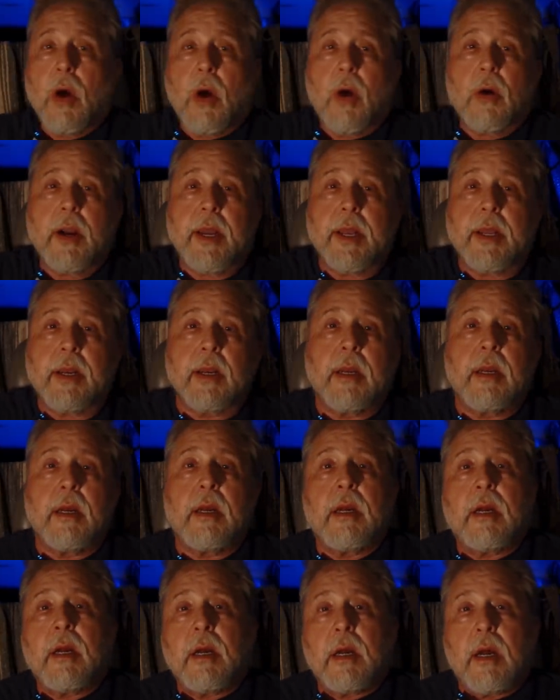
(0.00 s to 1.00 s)
All right,
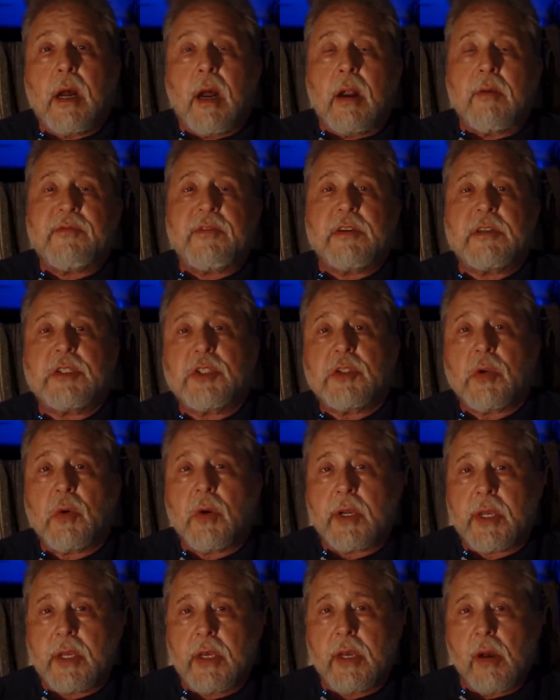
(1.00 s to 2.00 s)
our first
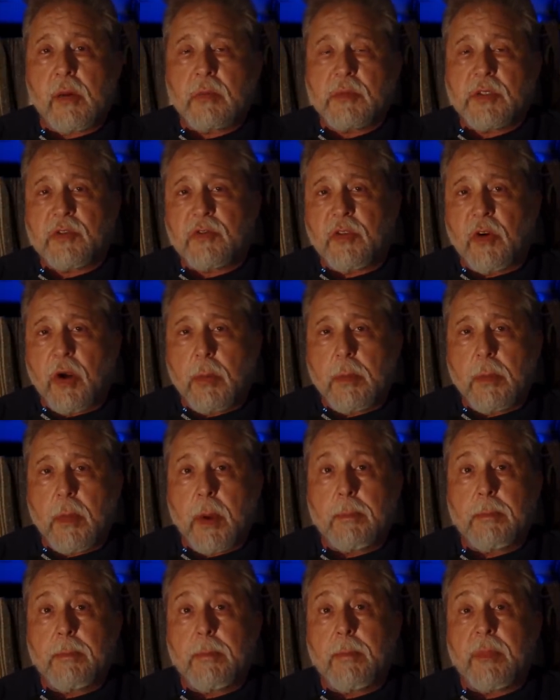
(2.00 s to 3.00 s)
story comes from
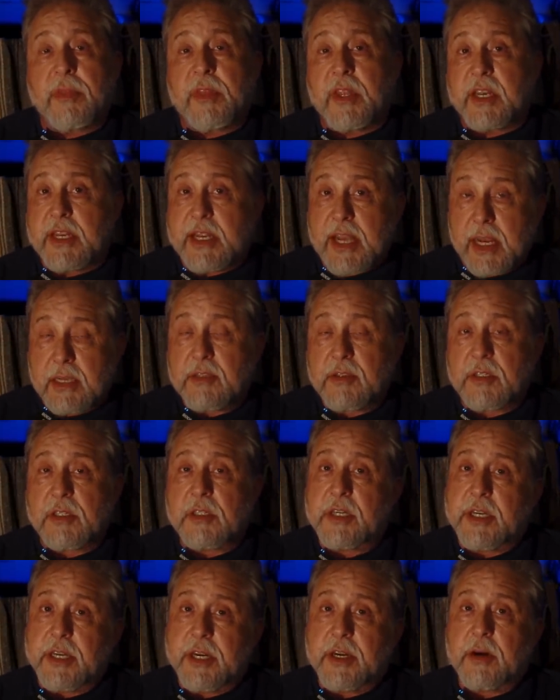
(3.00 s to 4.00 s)
the
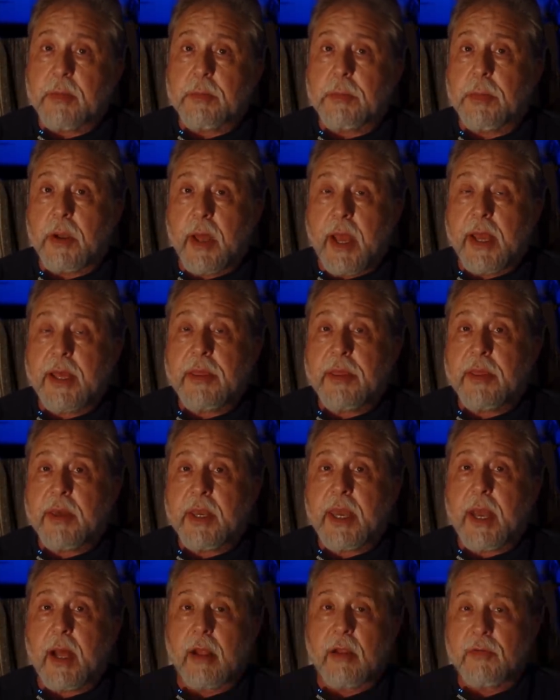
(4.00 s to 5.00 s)
desert near Blythe,
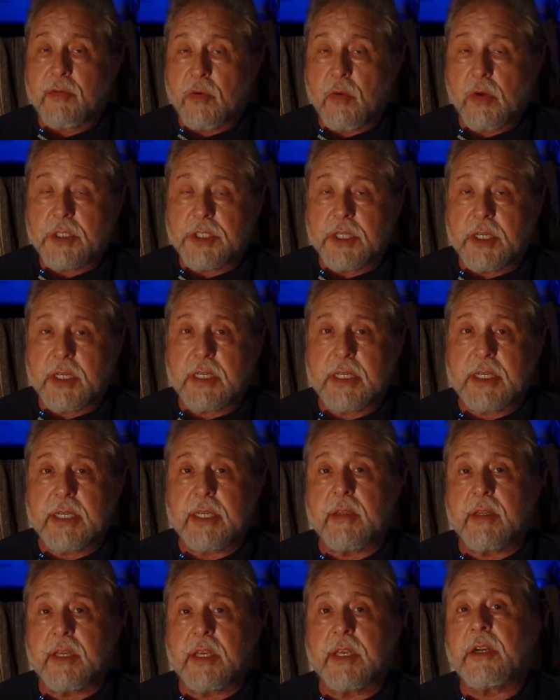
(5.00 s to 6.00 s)
California
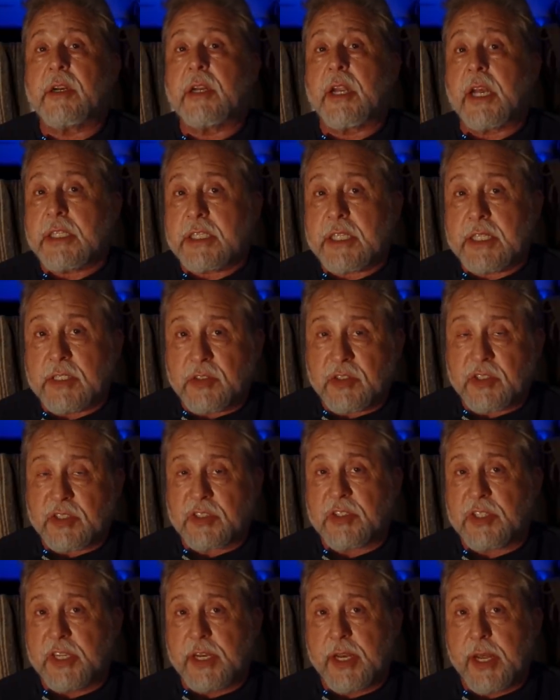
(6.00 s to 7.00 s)
in the year
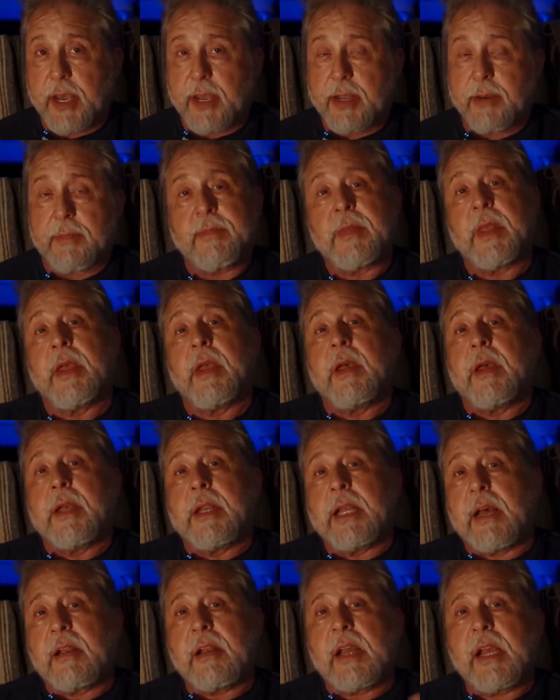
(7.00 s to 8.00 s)
1969.
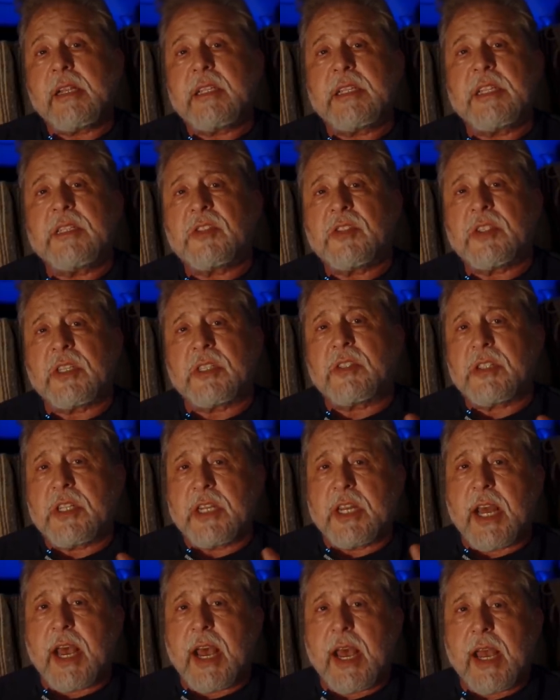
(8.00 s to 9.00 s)
Now,
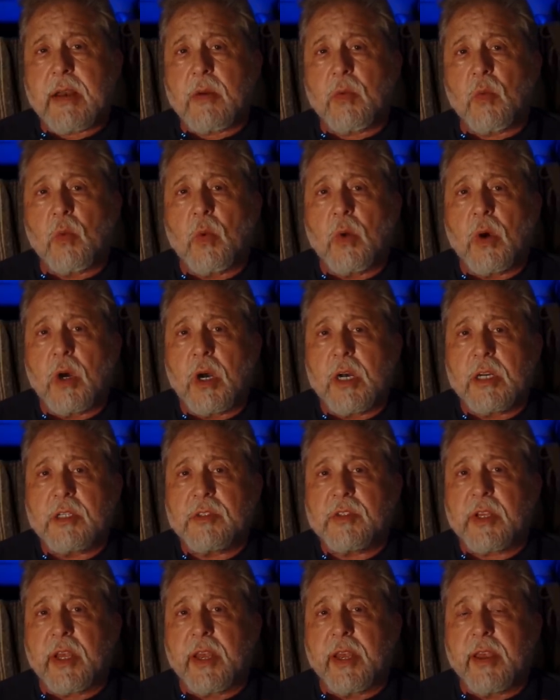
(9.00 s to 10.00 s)
1969
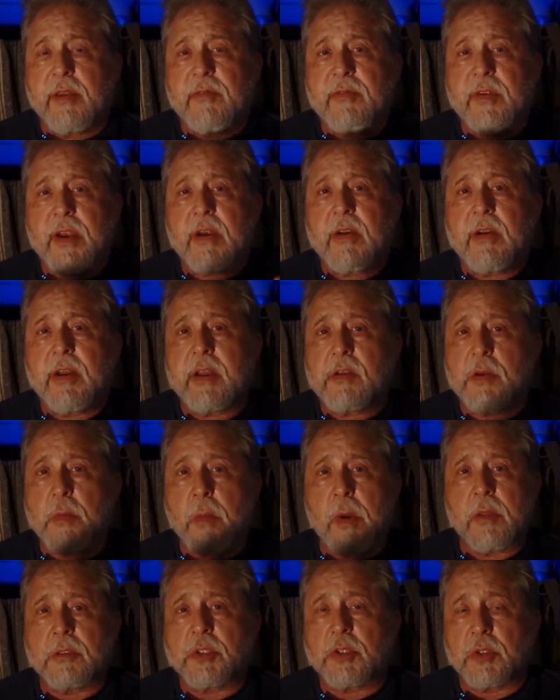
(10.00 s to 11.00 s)
was a very
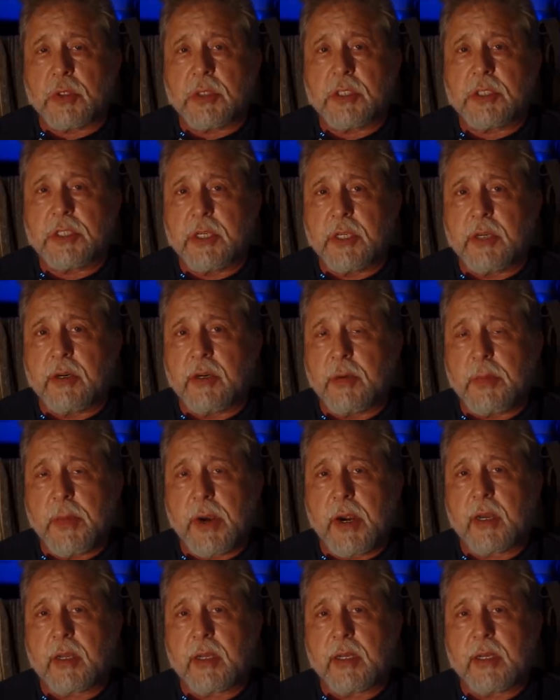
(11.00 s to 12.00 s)
tumultuous year in
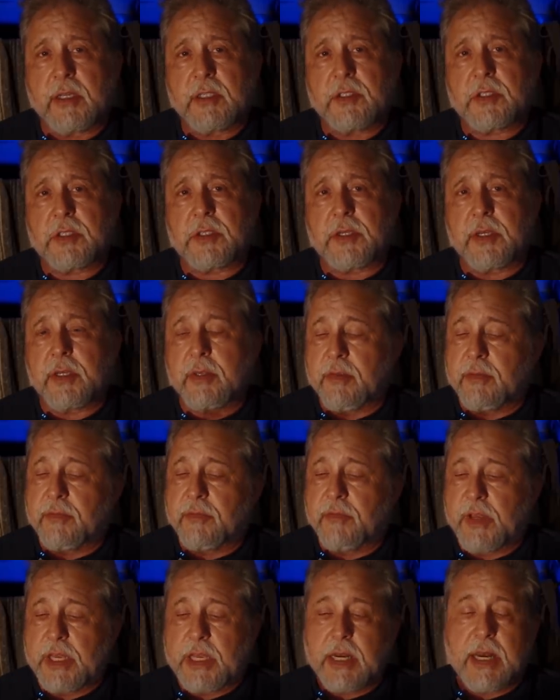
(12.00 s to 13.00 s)
American history. The
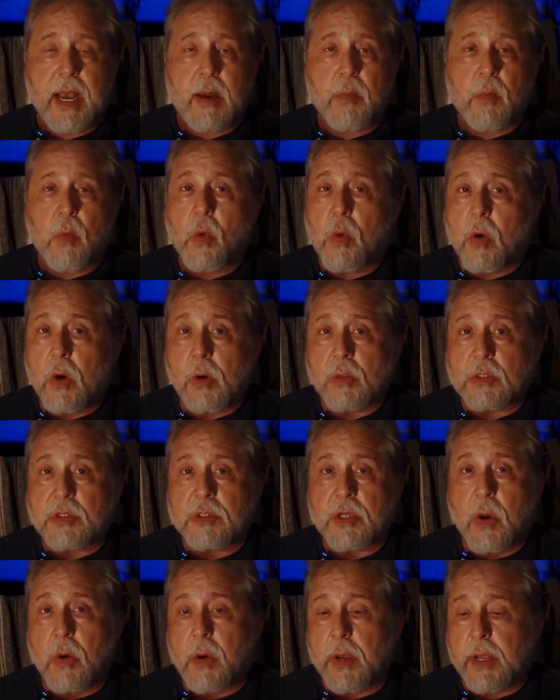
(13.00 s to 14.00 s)
Vietnam War
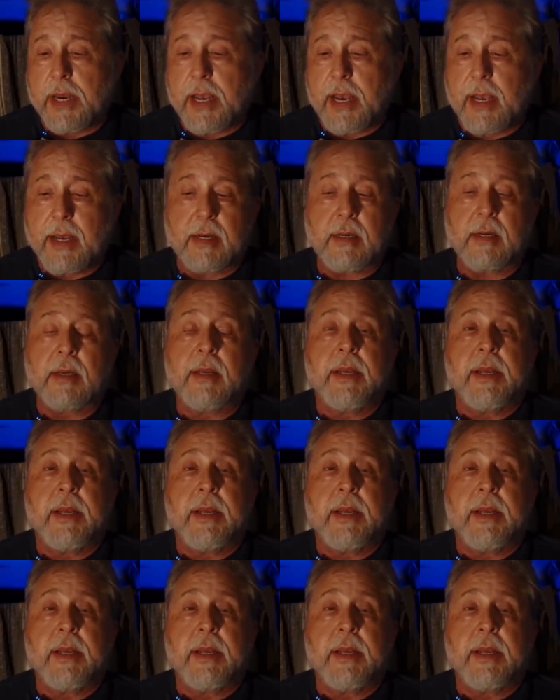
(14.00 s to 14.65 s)
was going on,